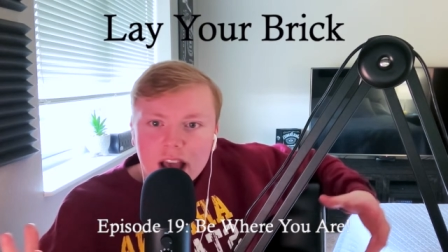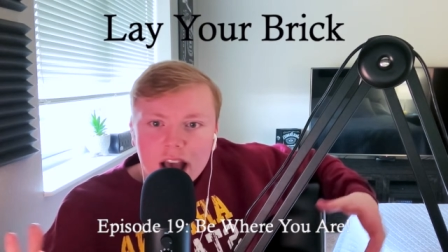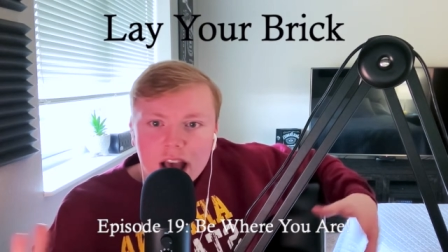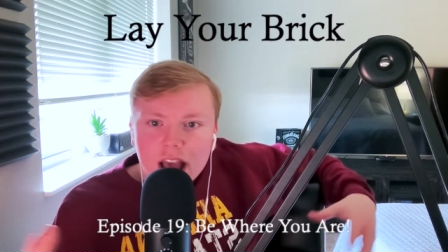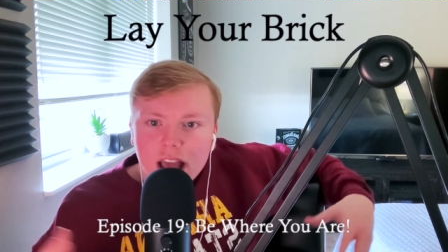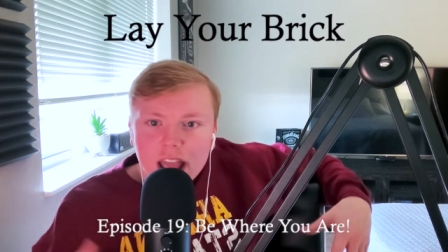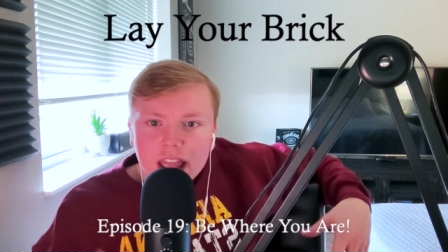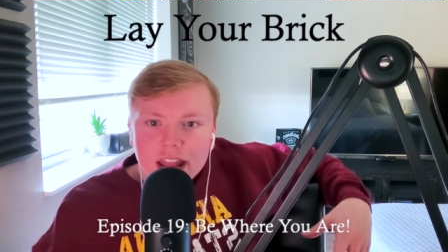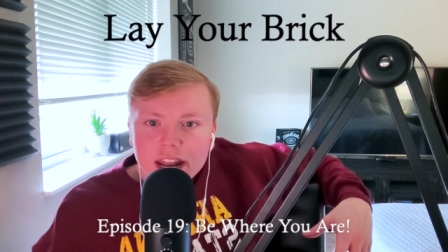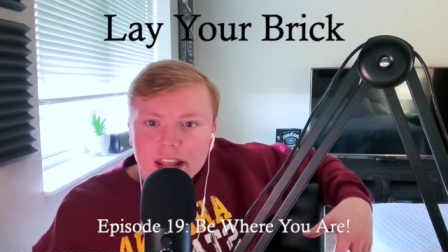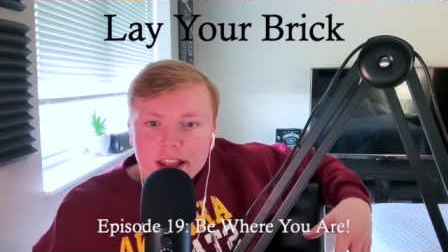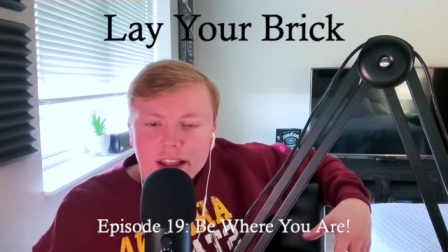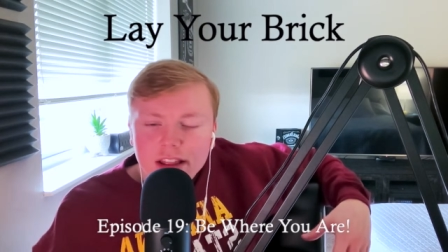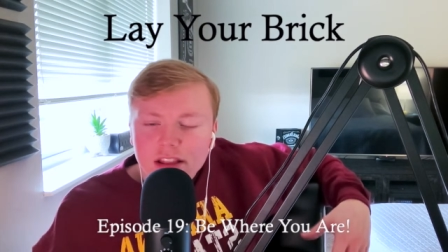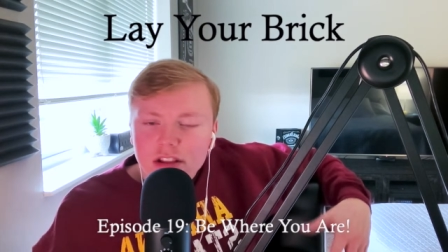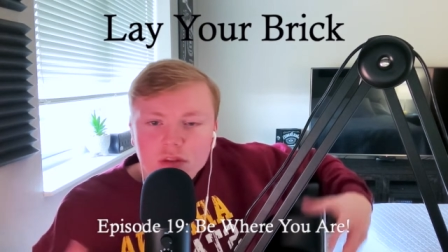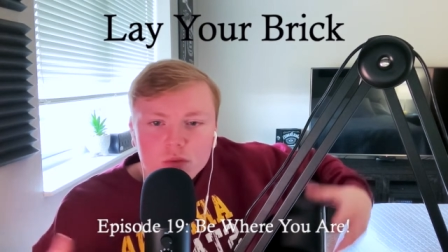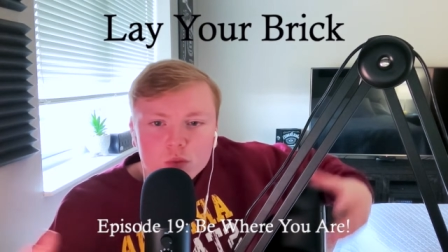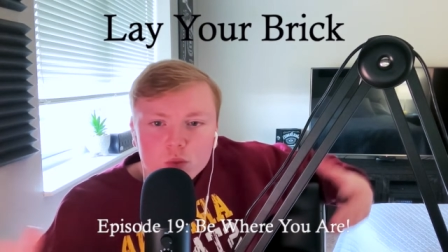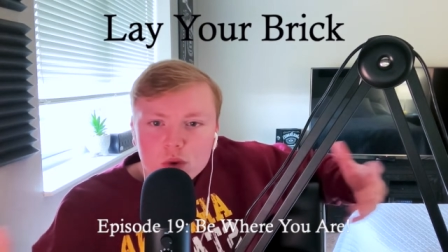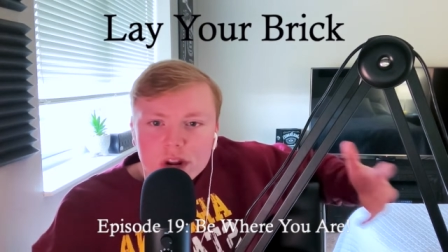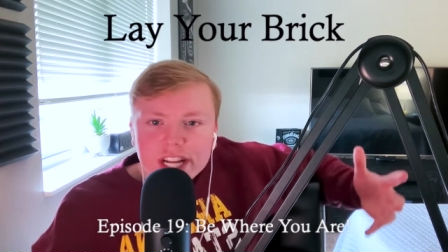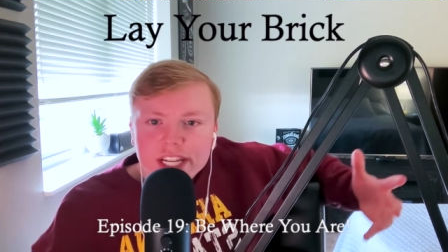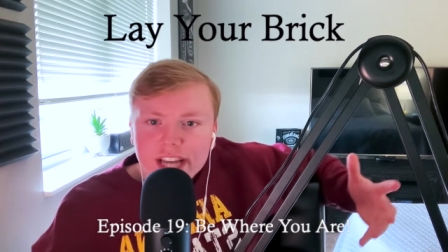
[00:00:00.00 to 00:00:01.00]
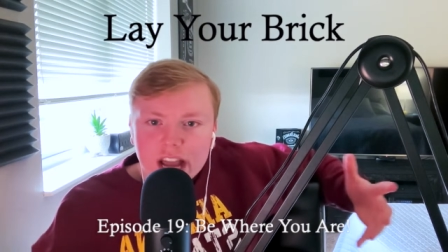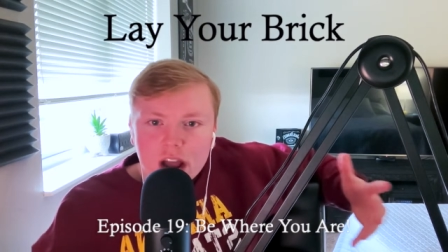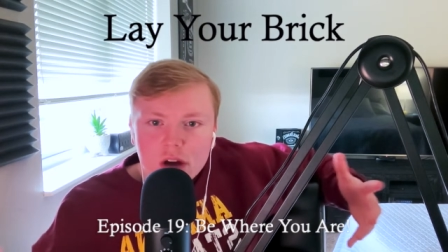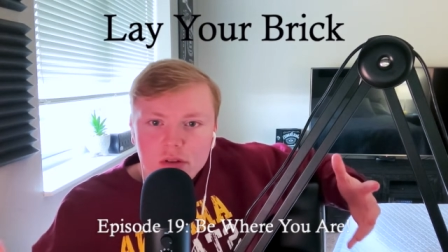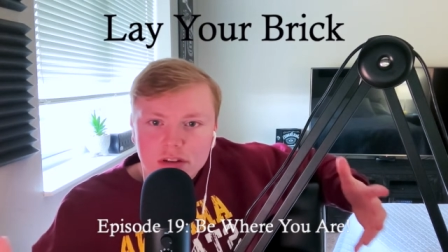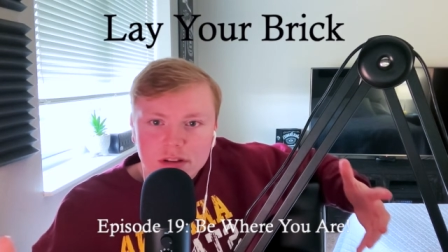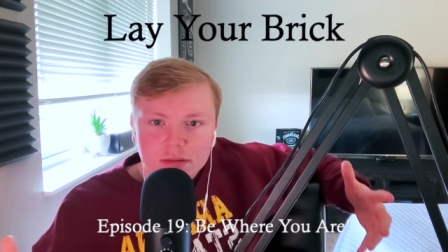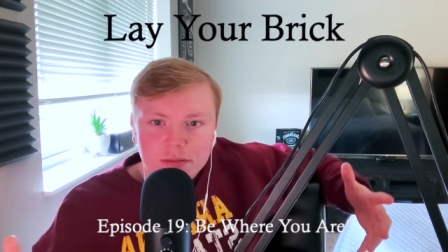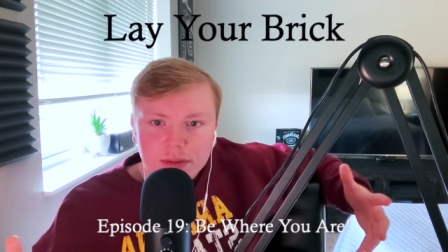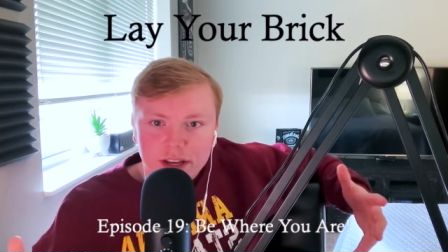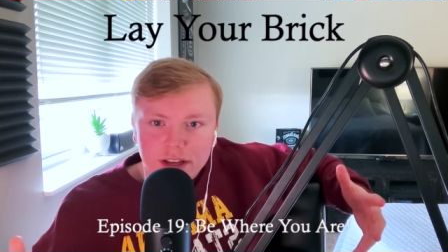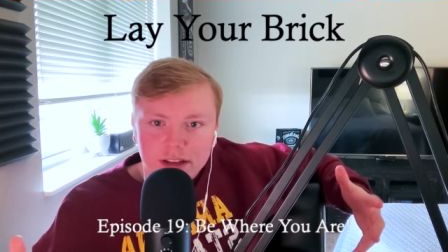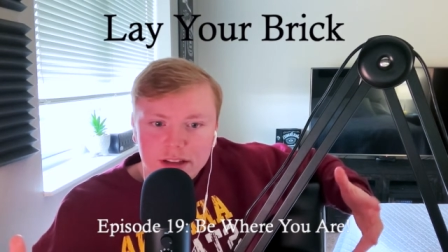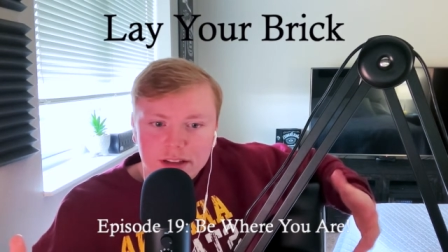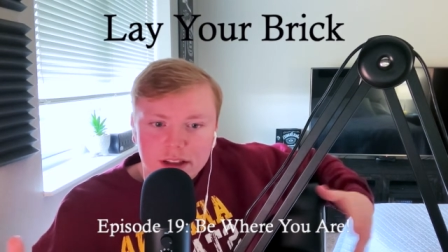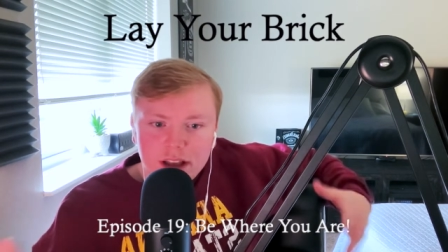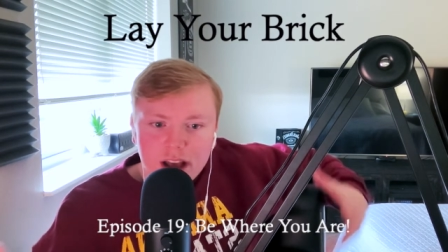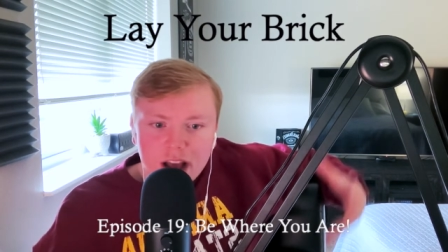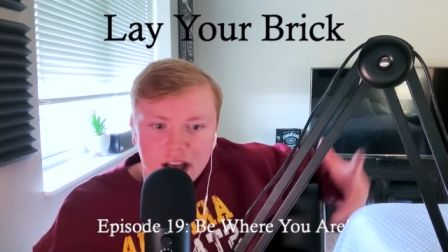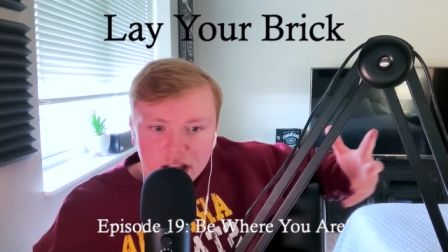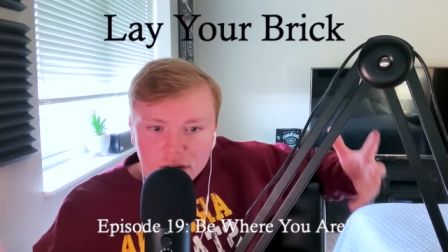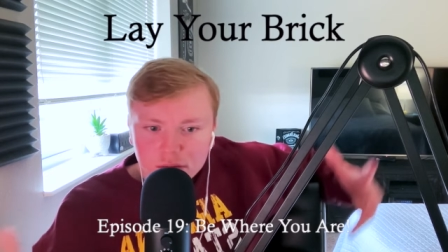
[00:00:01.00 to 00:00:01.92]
any reach out to me. I